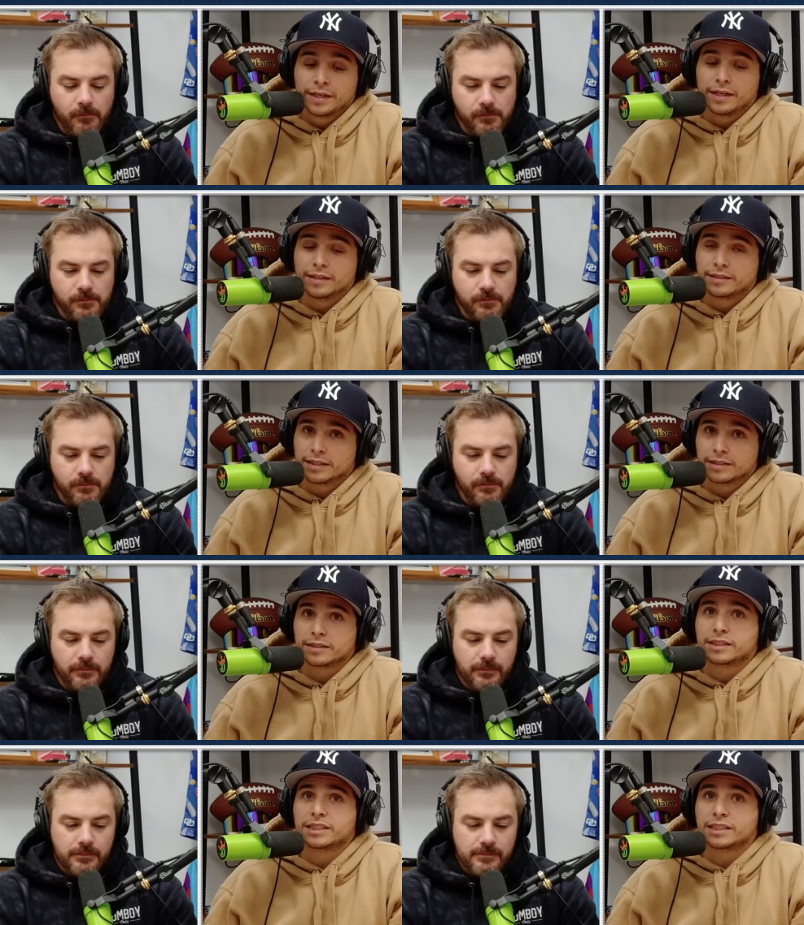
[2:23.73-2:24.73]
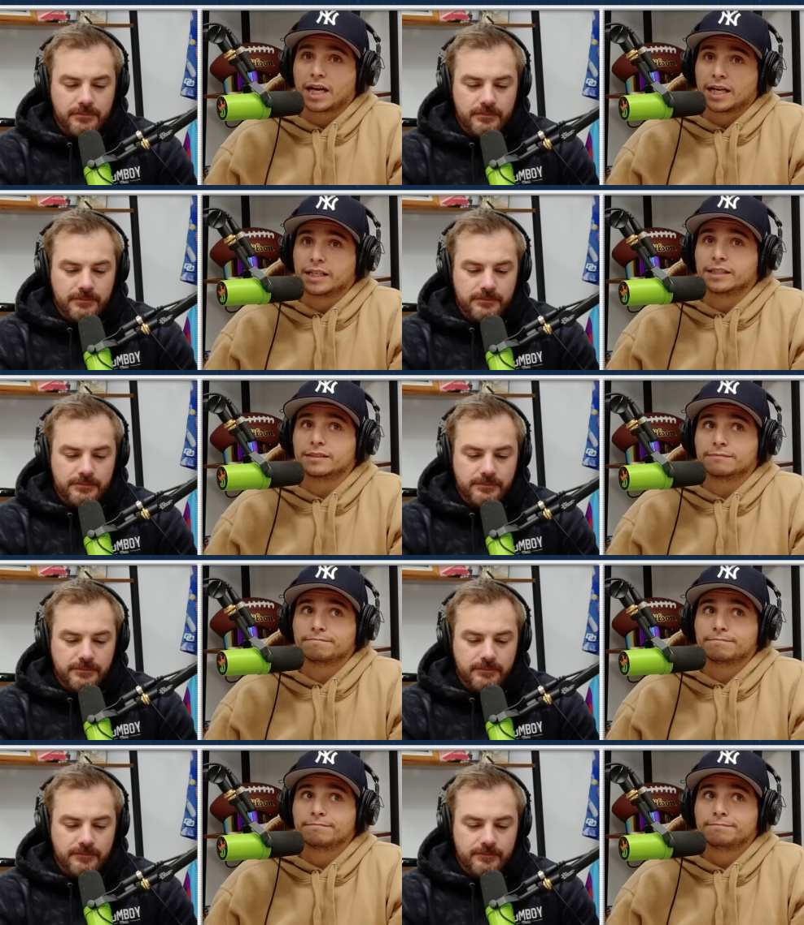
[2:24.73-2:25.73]
Speaker 1: It's as exciting.
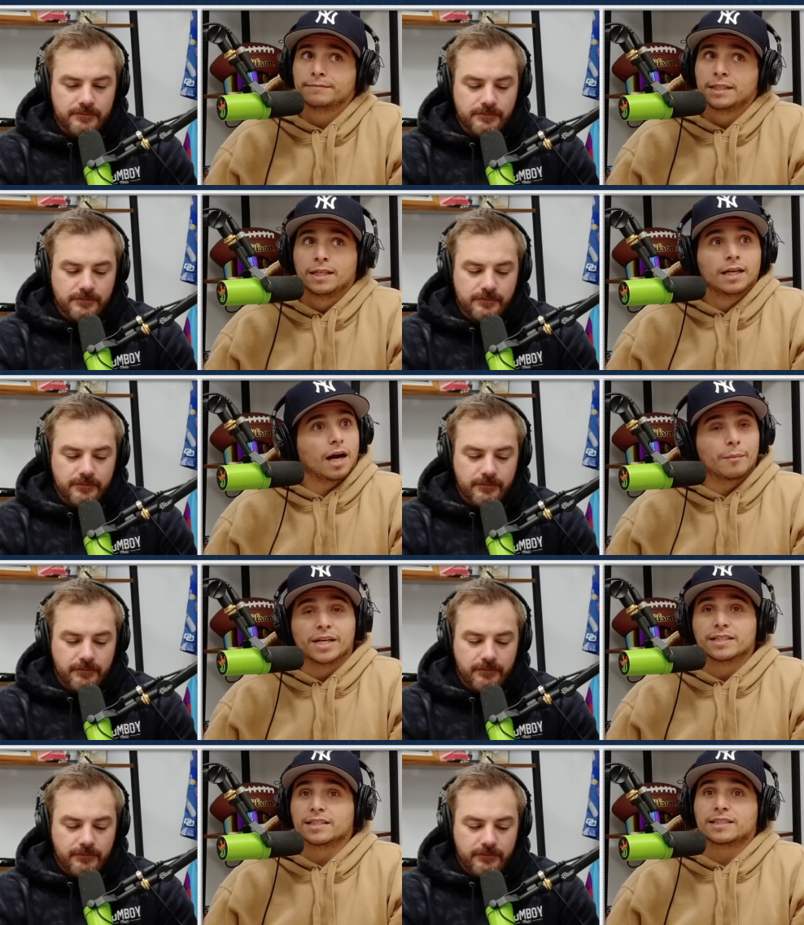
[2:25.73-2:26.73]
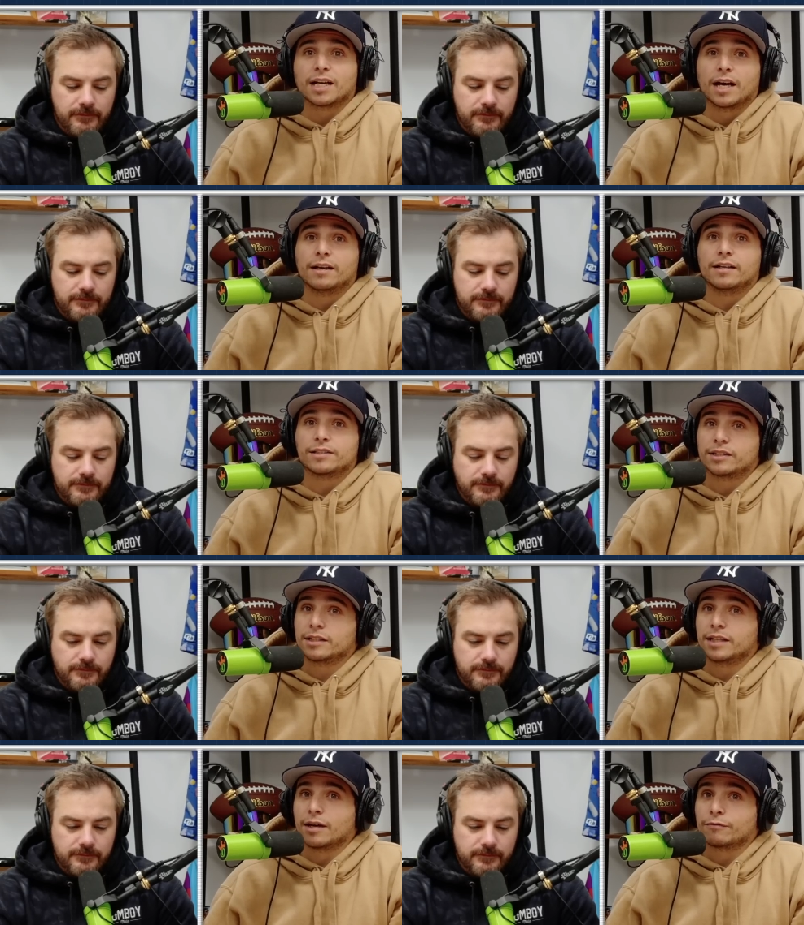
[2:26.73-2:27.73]
I mean, as excited as you
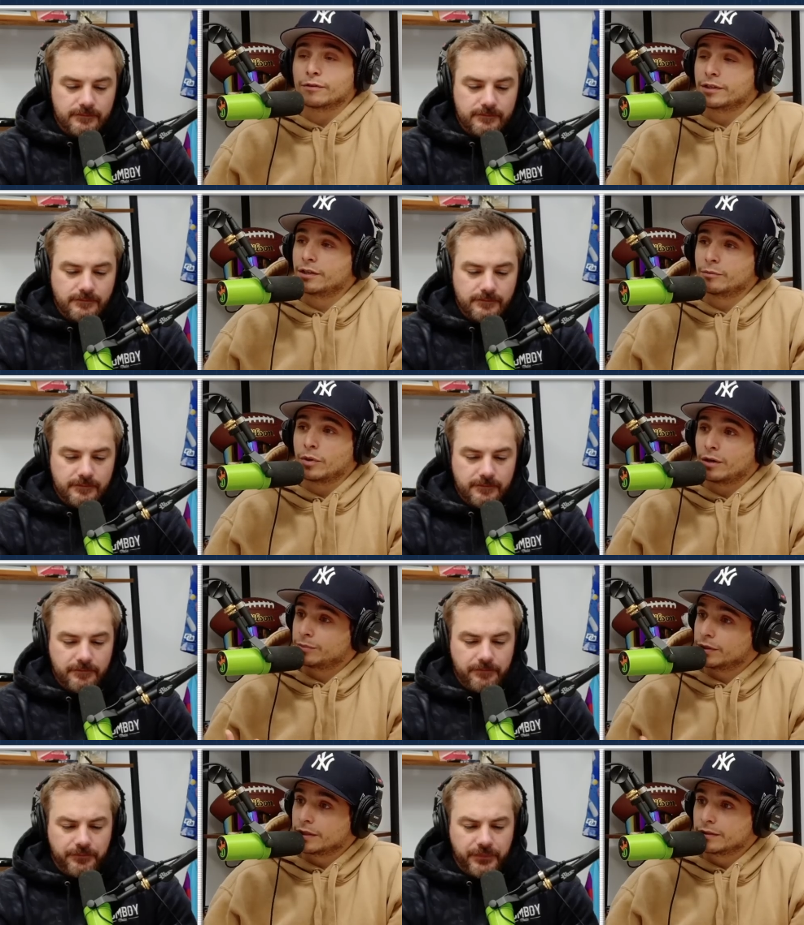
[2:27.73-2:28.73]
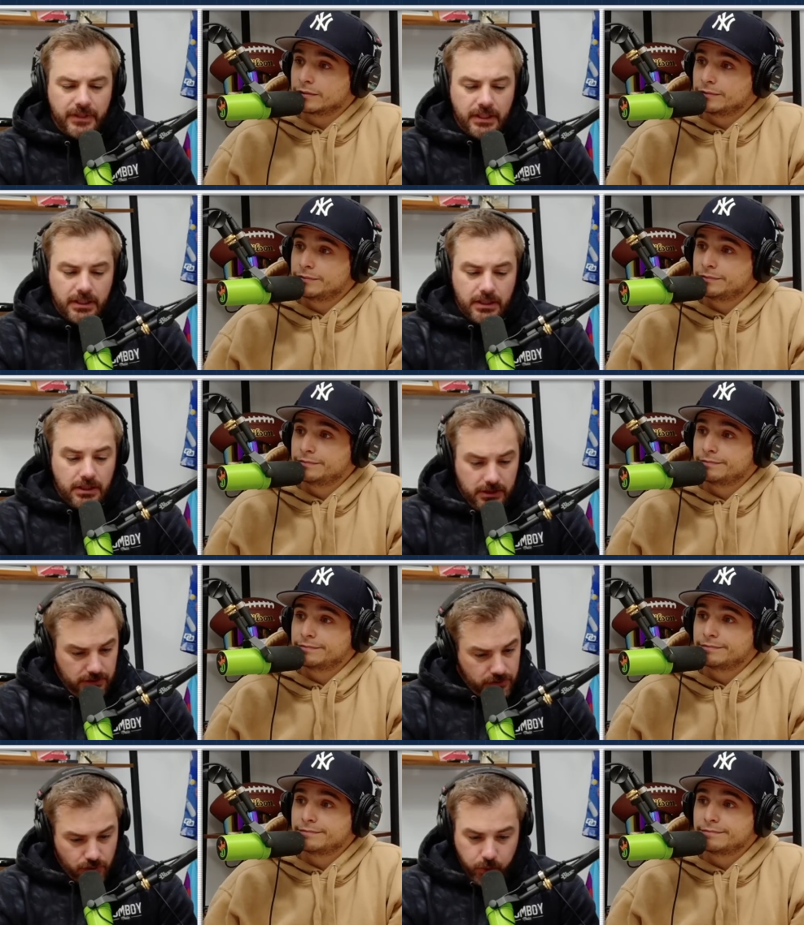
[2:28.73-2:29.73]
can get for a young ball player.
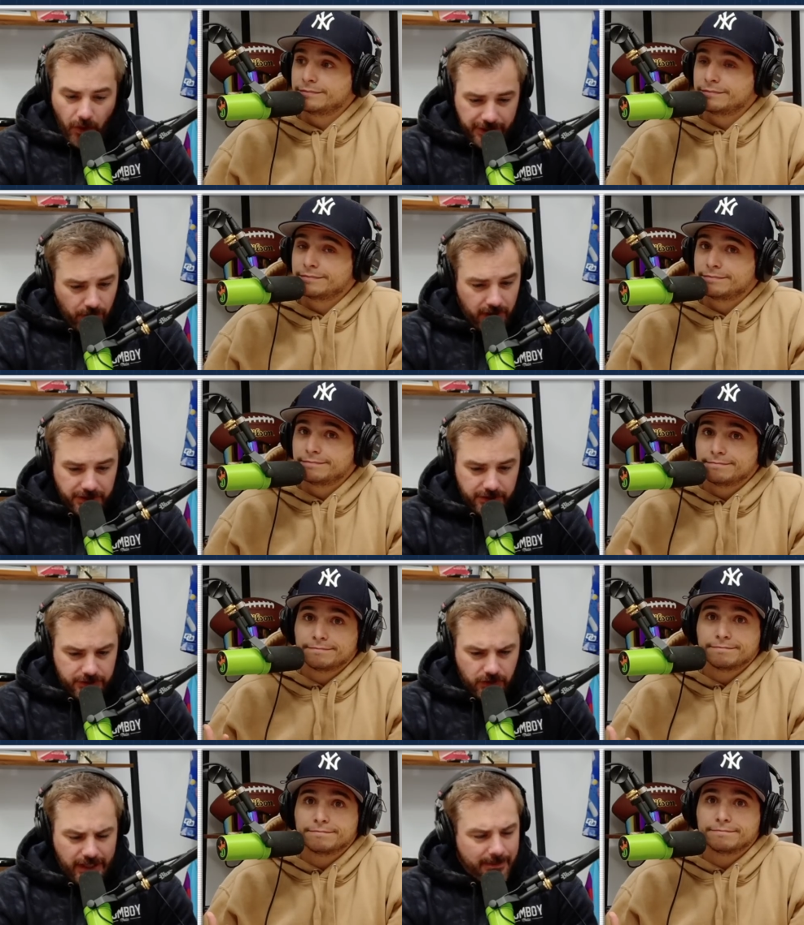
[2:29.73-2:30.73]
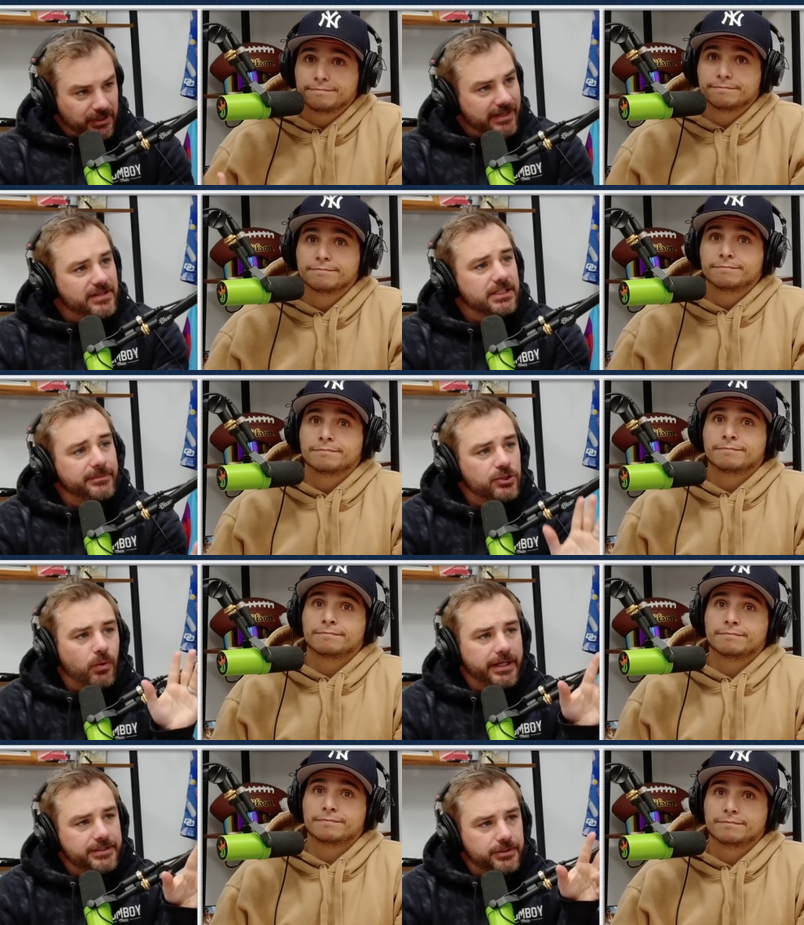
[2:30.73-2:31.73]
Speaker 2: 21 years old. I believe he's going to be
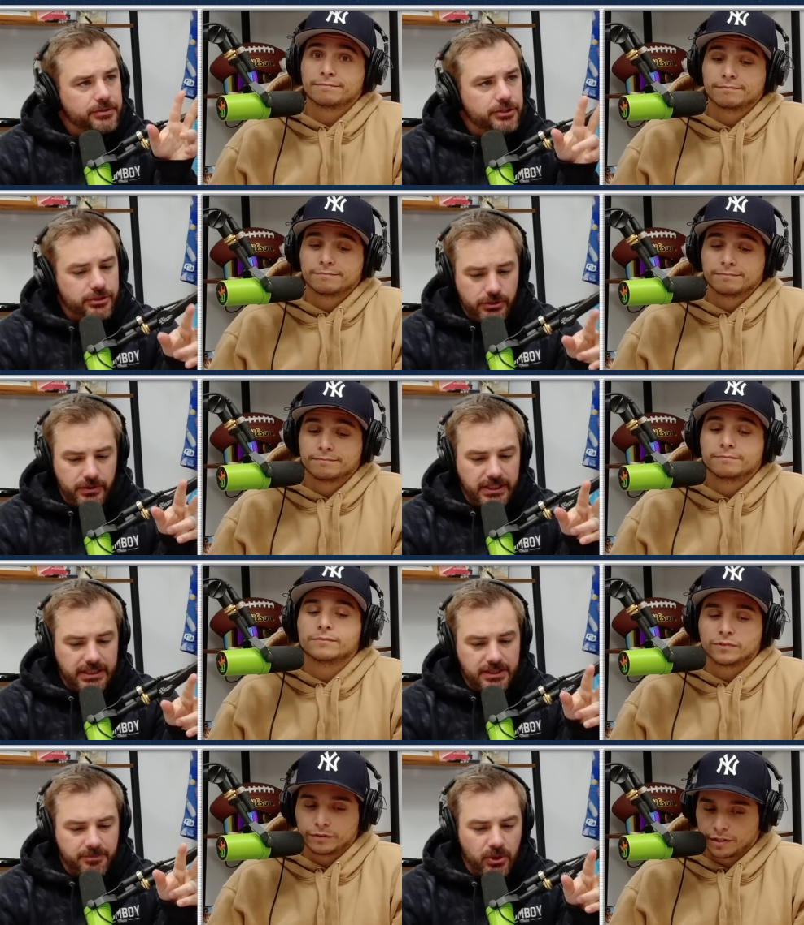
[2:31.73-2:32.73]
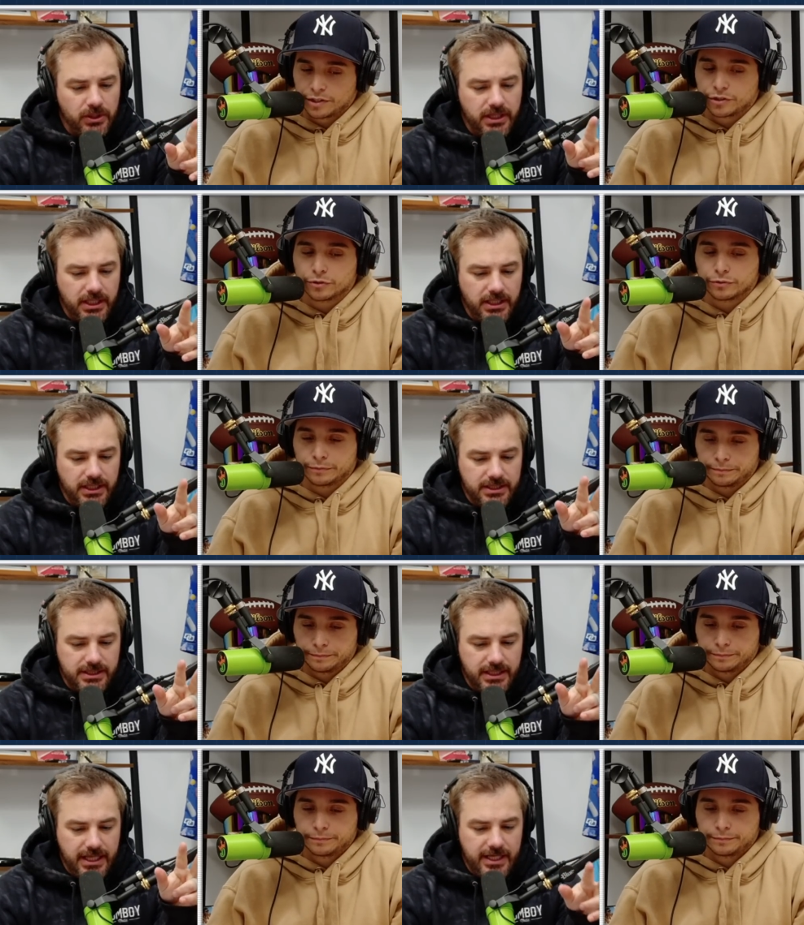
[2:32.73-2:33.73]
22 soon. I think his Very birthday soon. is
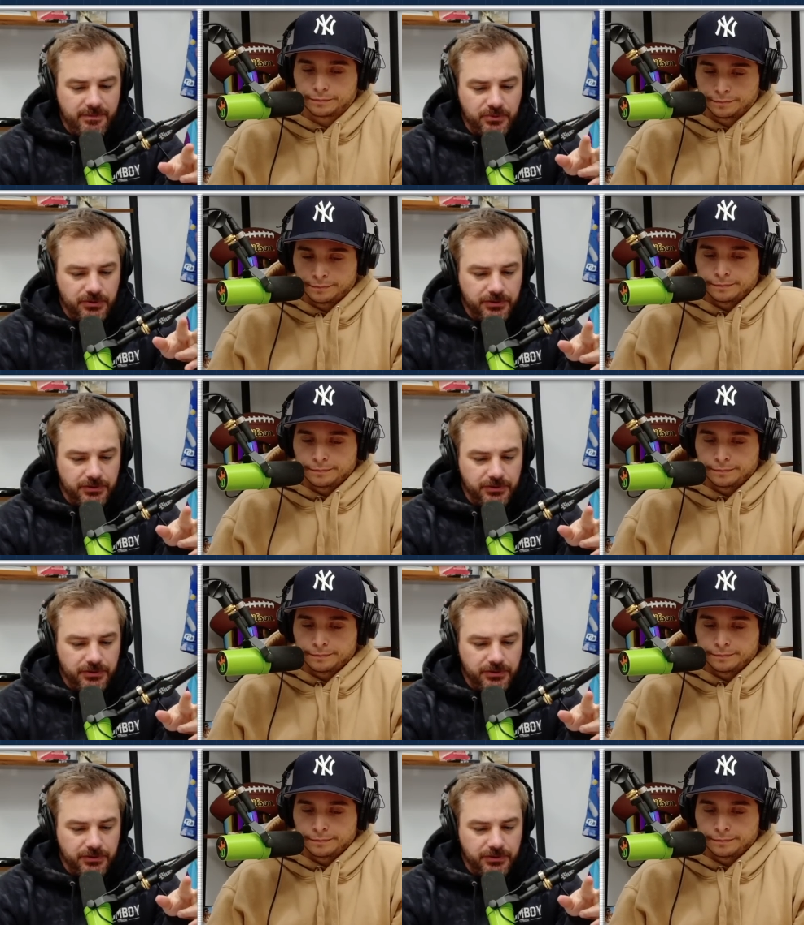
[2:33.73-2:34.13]
in April,